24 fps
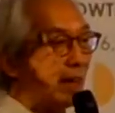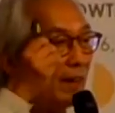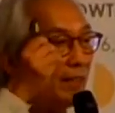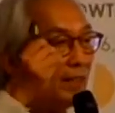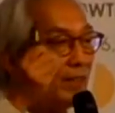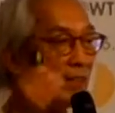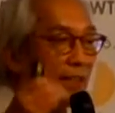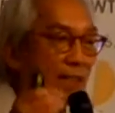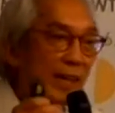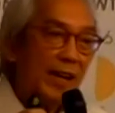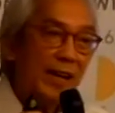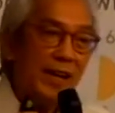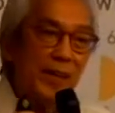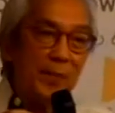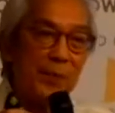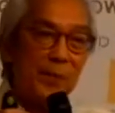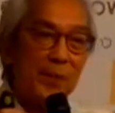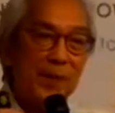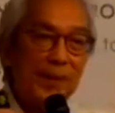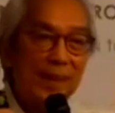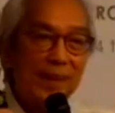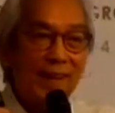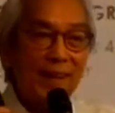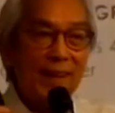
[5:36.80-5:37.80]
every time
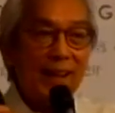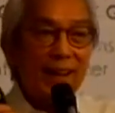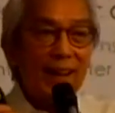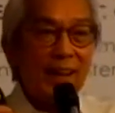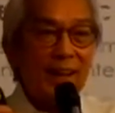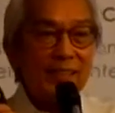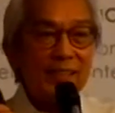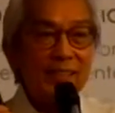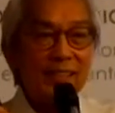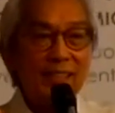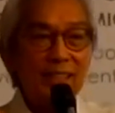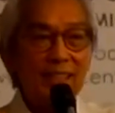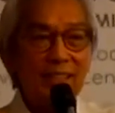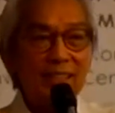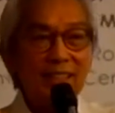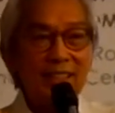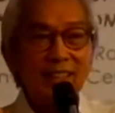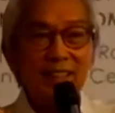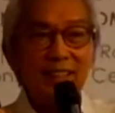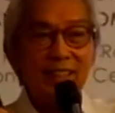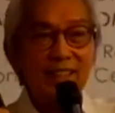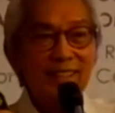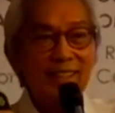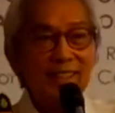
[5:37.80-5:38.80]
I
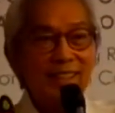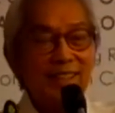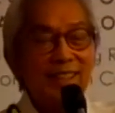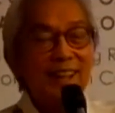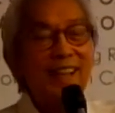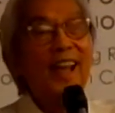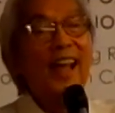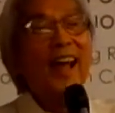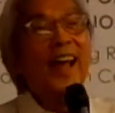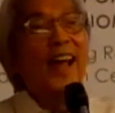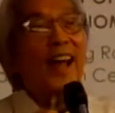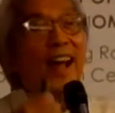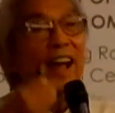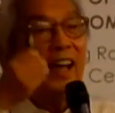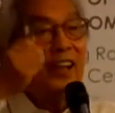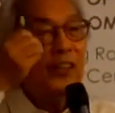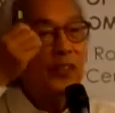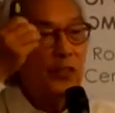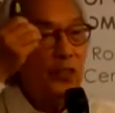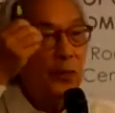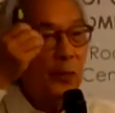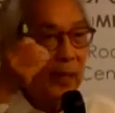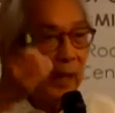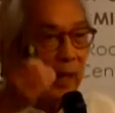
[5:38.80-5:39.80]
see a
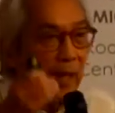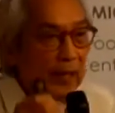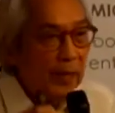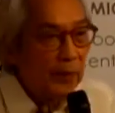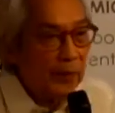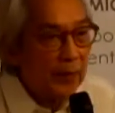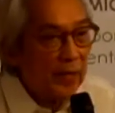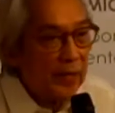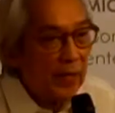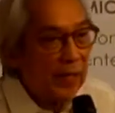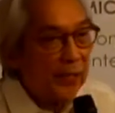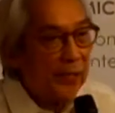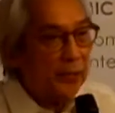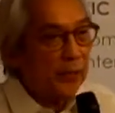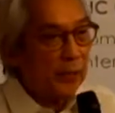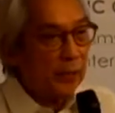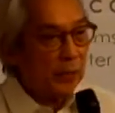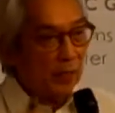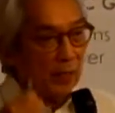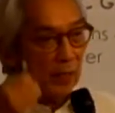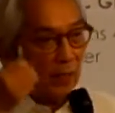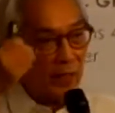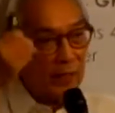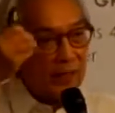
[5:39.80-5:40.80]
new
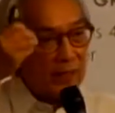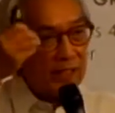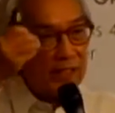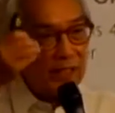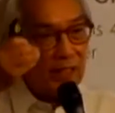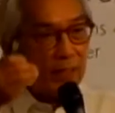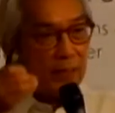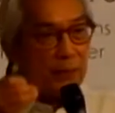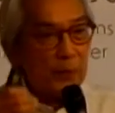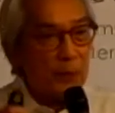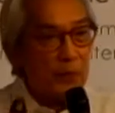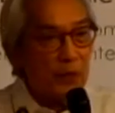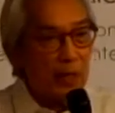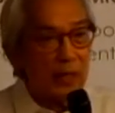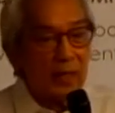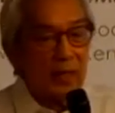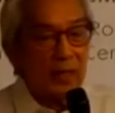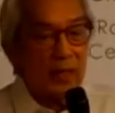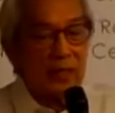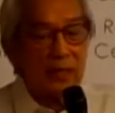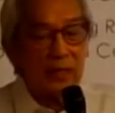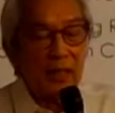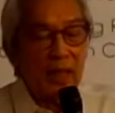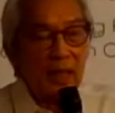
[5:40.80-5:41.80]
adaptation of the same product.